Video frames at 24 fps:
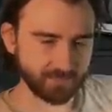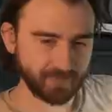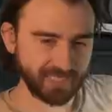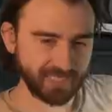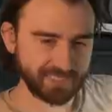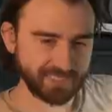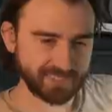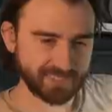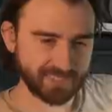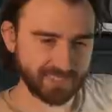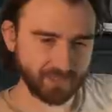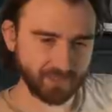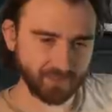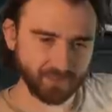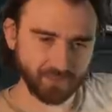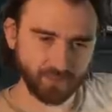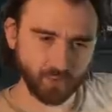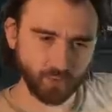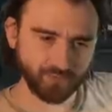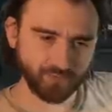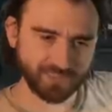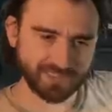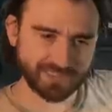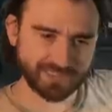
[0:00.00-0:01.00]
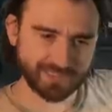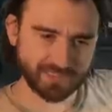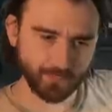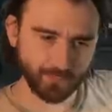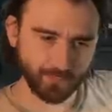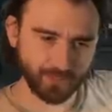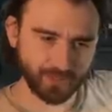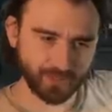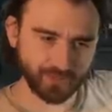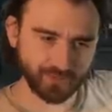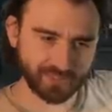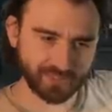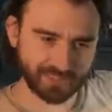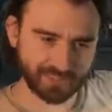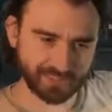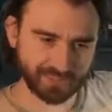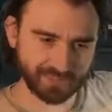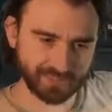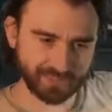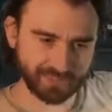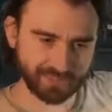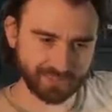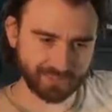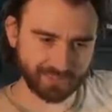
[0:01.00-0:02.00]
Planes. I don't know if it's super good
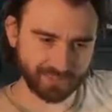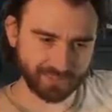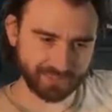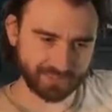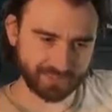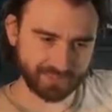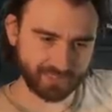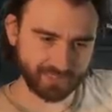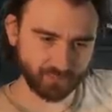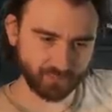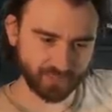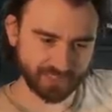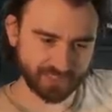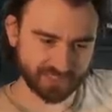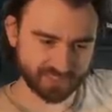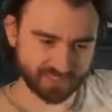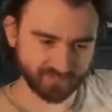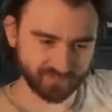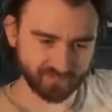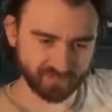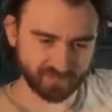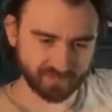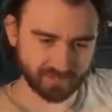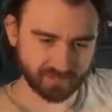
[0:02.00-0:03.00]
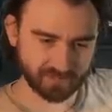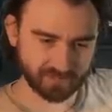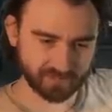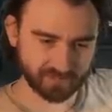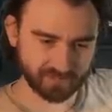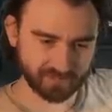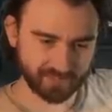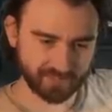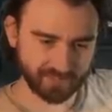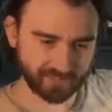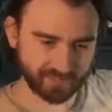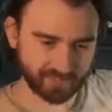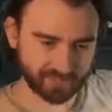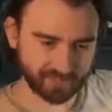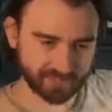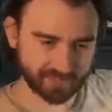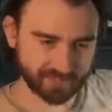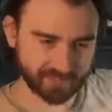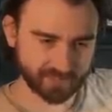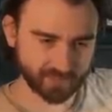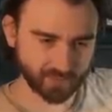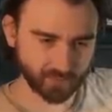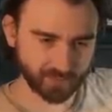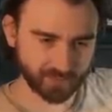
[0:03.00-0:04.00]
in uh, like an aggressive uh, deck like
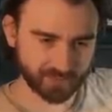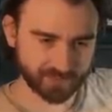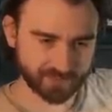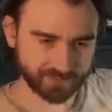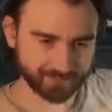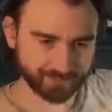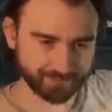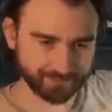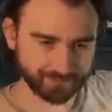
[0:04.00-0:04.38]
this though, but